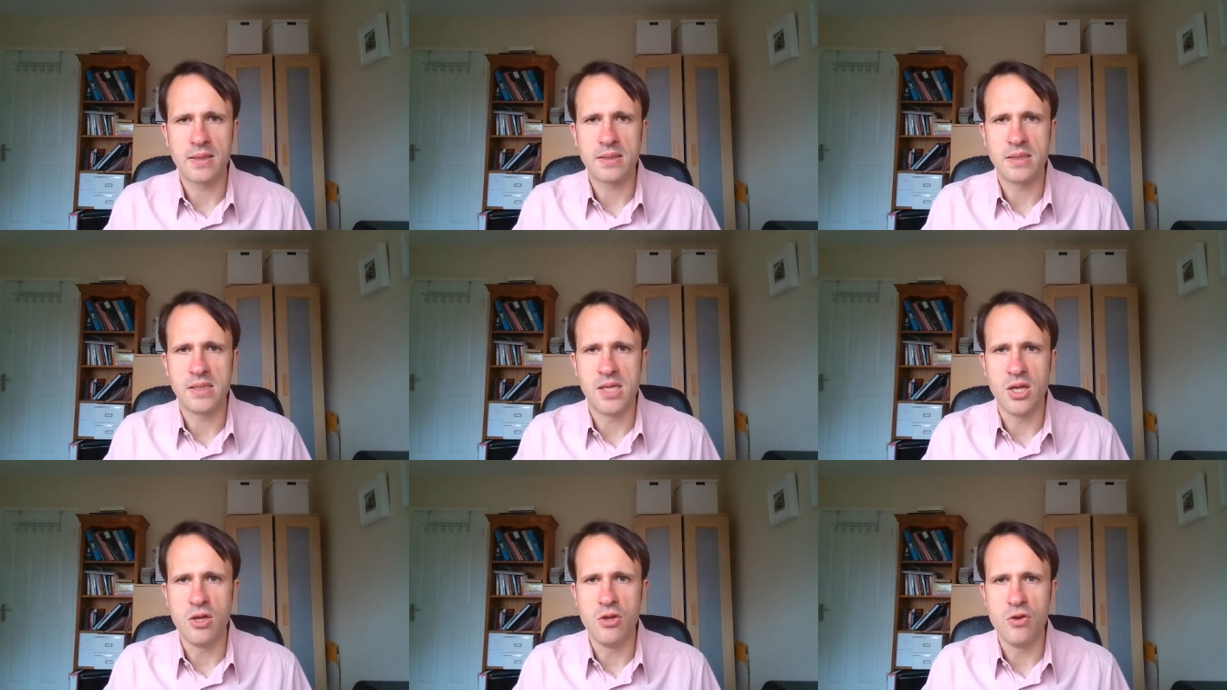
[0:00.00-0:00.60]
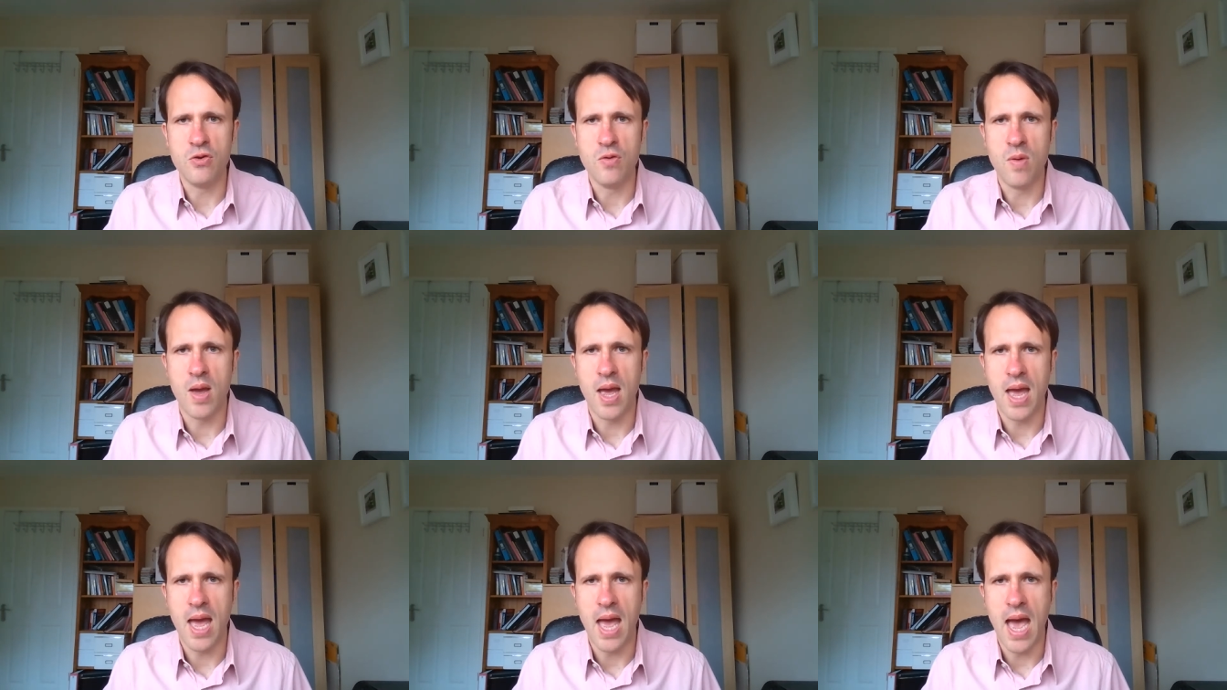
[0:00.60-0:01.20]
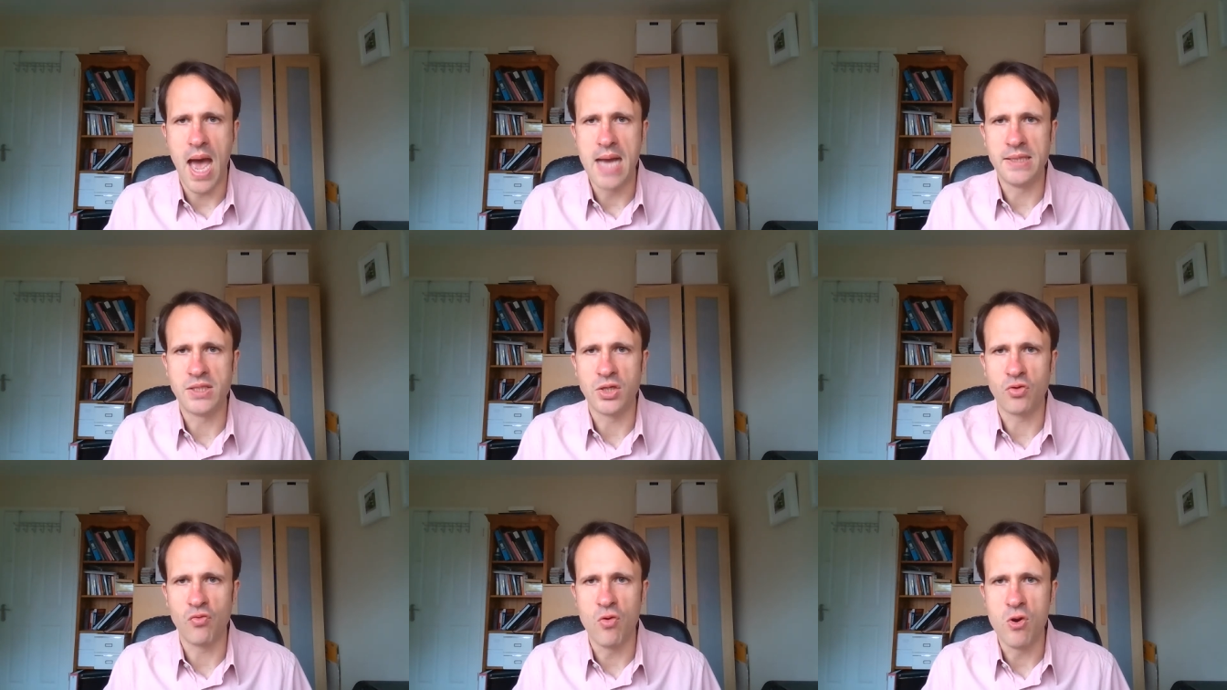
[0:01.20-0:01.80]
to do as
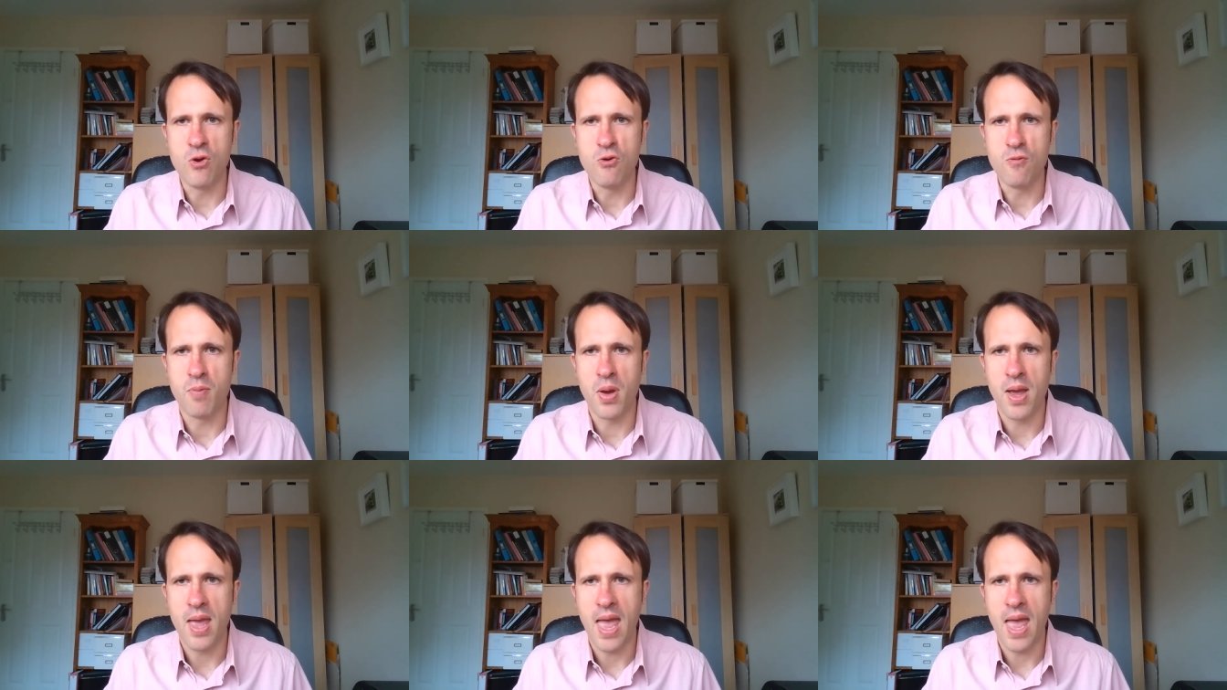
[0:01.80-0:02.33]
a group.